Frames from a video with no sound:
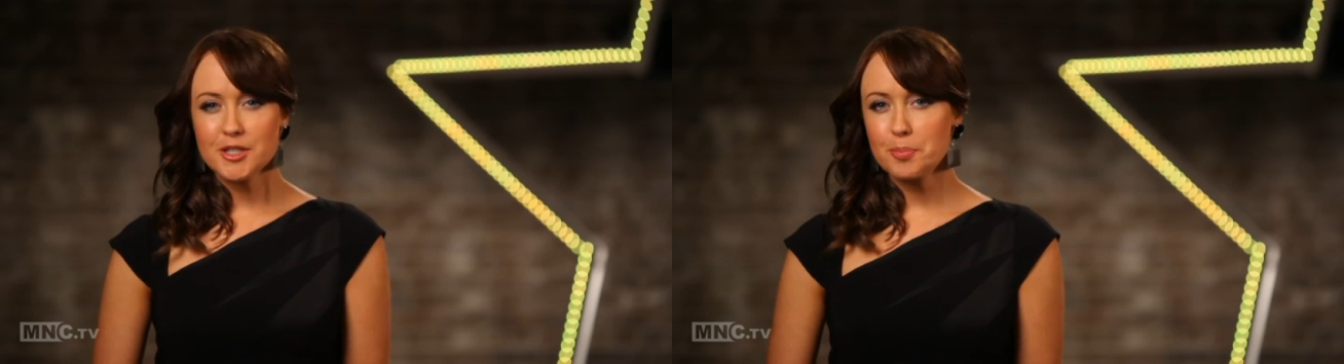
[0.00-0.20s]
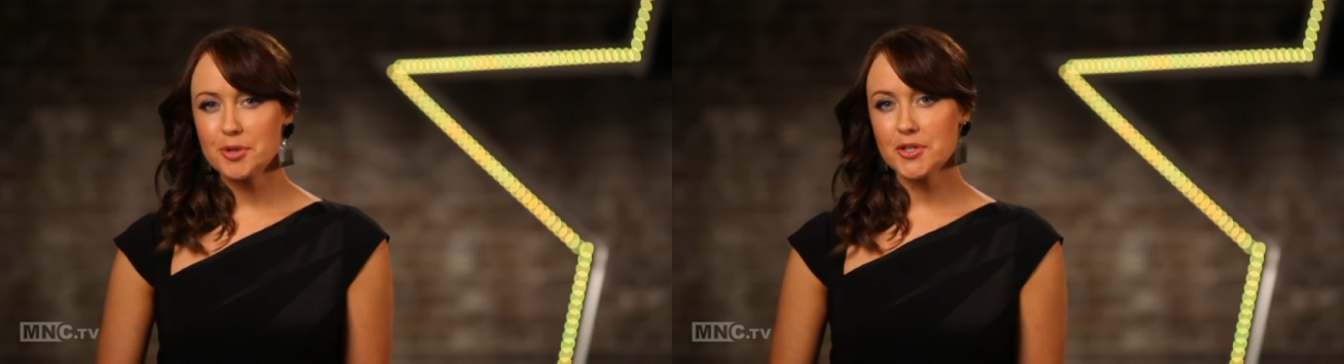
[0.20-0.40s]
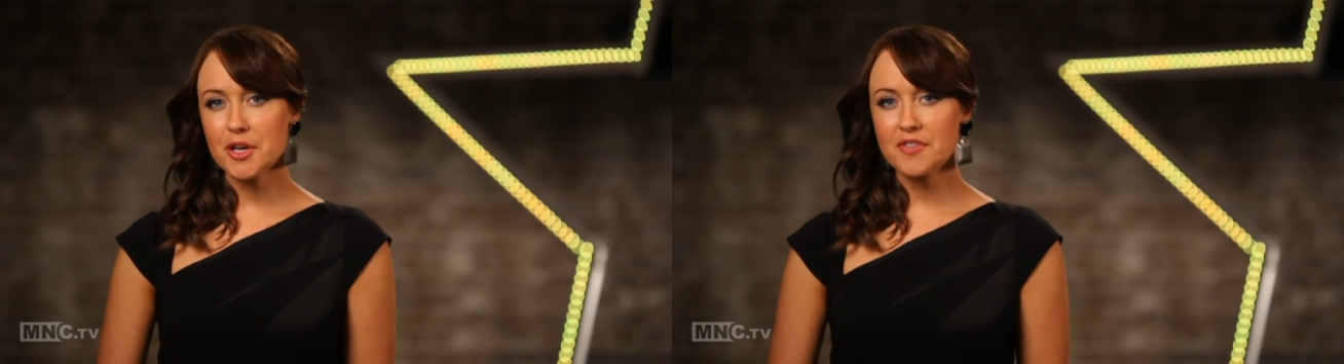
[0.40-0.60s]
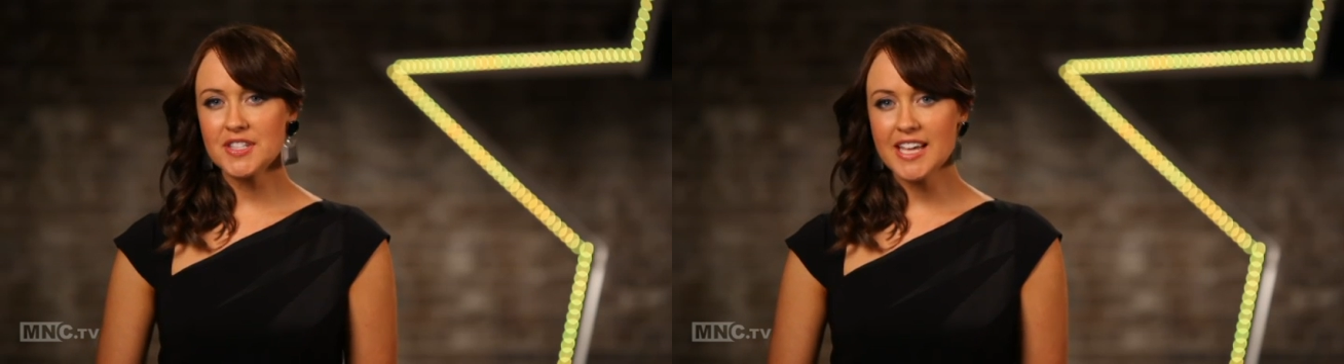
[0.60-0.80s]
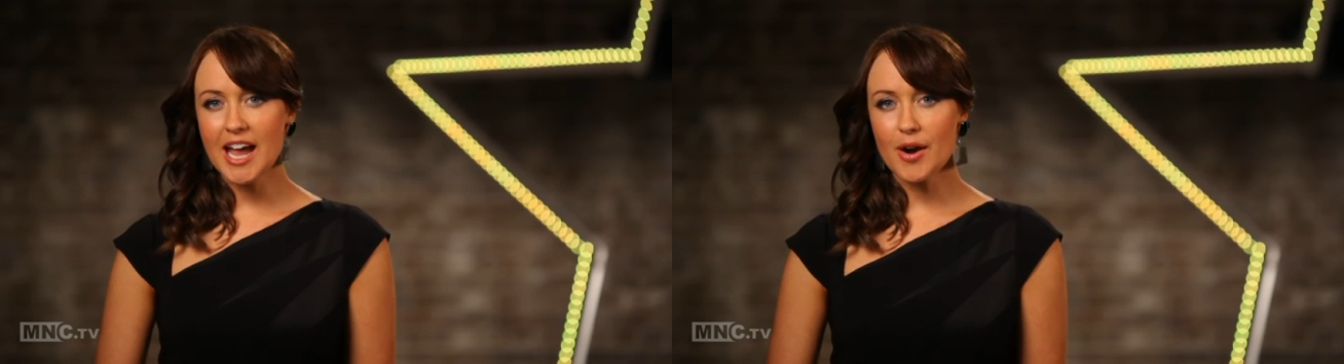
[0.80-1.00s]
to preserve
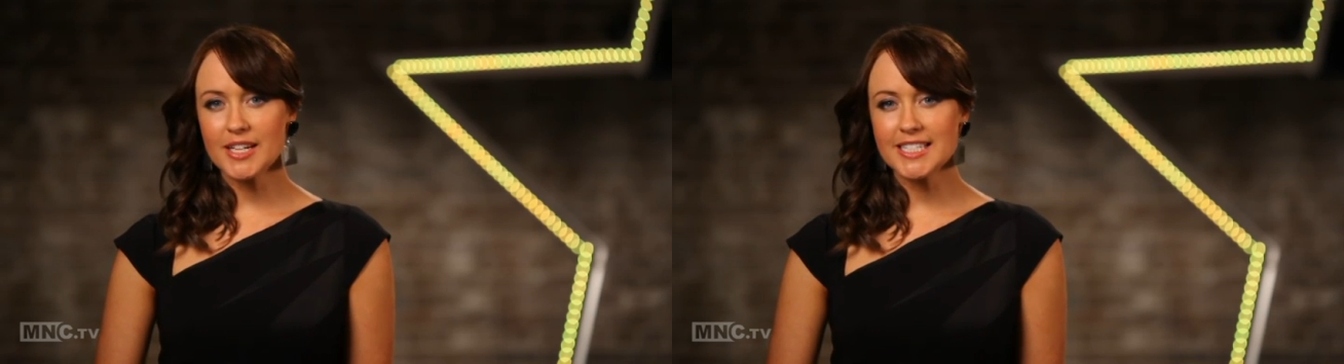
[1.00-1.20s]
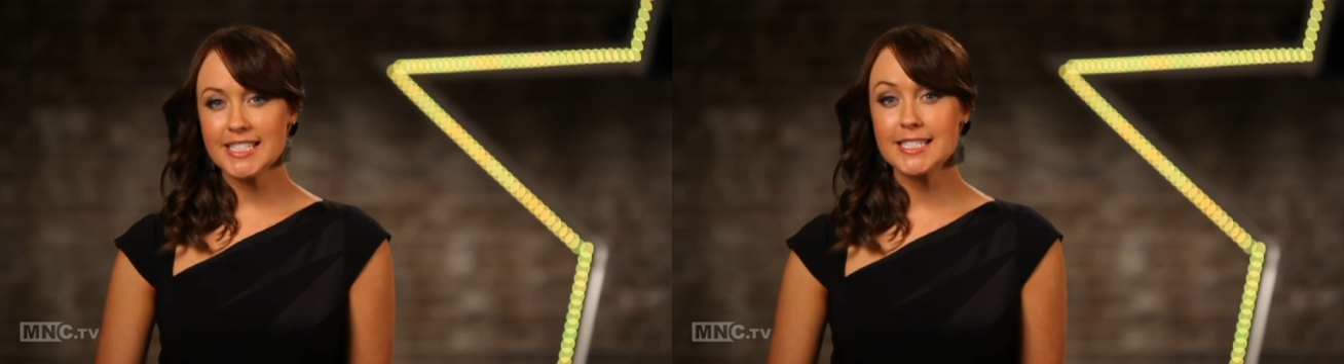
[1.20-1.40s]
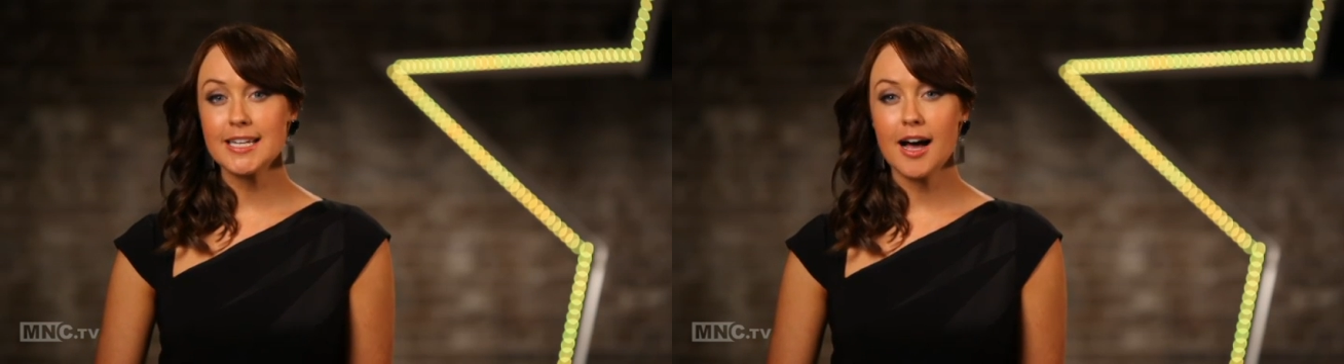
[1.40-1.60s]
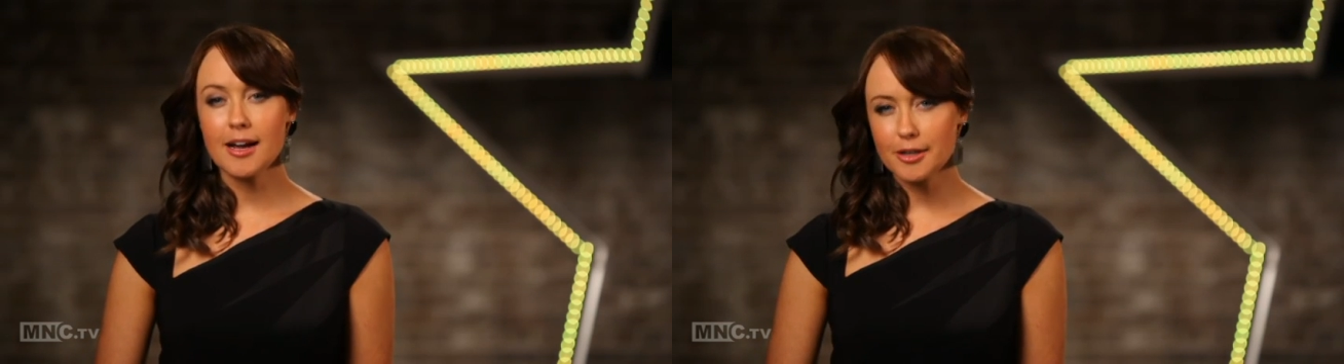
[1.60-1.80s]
his character's dark